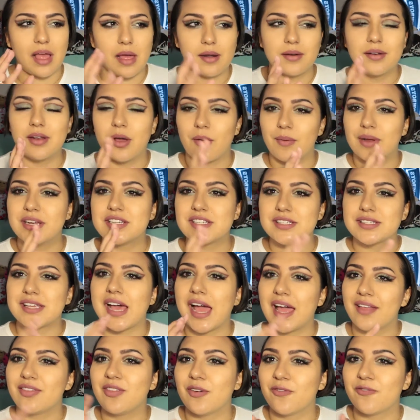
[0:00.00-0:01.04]
I don't know, it just
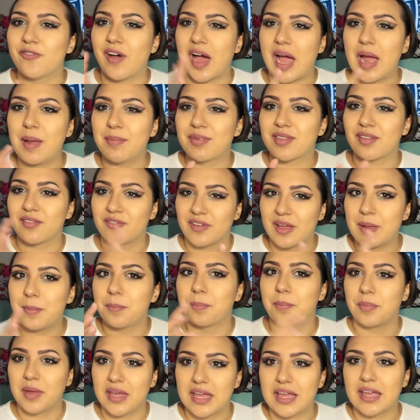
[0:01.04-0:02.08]
had the vibes of
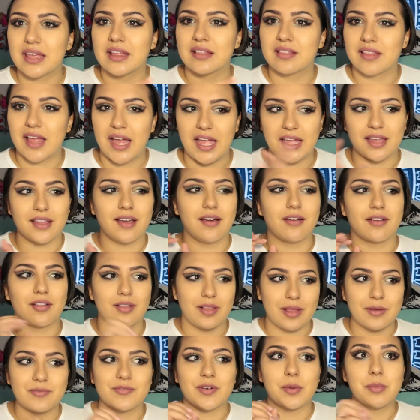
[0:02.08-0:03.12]
it being like a
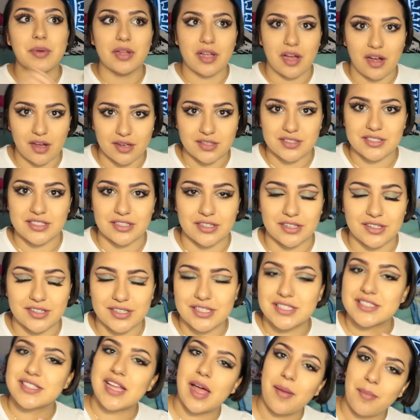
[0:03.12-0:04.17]
clip from a
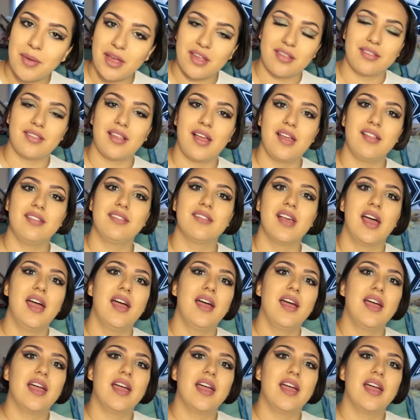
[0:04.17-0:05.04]
concert. Does that make sense?